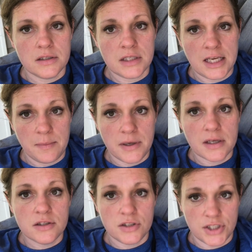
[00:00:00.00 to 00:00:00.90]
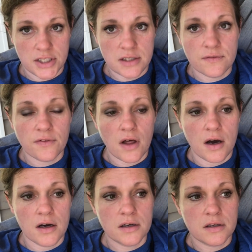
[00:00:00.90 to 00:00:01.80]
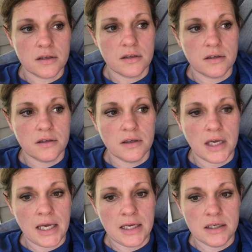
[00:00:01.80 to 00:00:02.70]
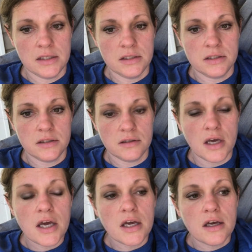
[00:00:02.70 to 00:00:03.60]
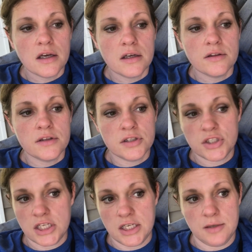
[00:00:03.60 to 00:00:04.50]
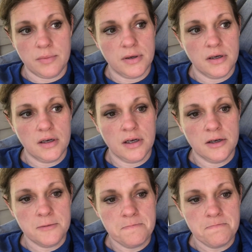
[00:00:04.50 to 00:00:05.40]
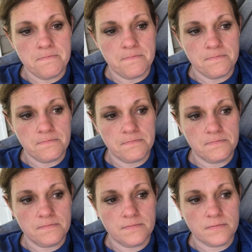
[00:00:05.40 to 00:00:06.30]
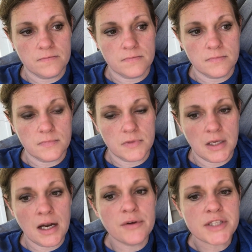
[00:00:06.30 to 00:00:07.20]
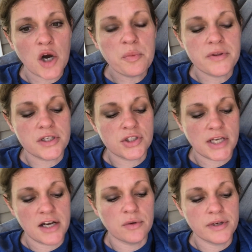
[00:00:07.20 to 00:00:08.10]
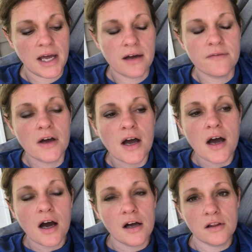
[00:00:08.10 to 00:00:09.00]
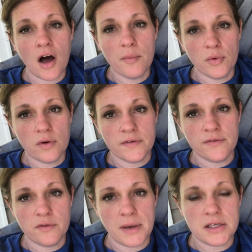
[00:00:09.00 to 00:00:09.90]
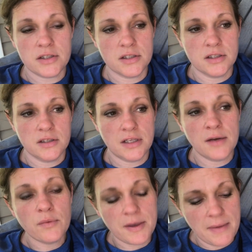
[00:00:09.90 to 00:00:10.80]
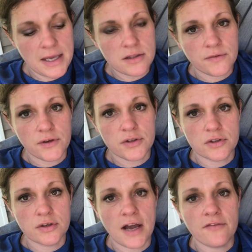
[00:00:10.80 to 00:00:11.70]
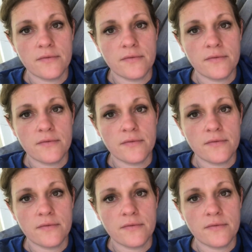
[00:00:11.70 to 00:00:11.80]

keeping a chicken flock and the sheep. And I was hoping this channel would have a lot more of information, and we may in the future have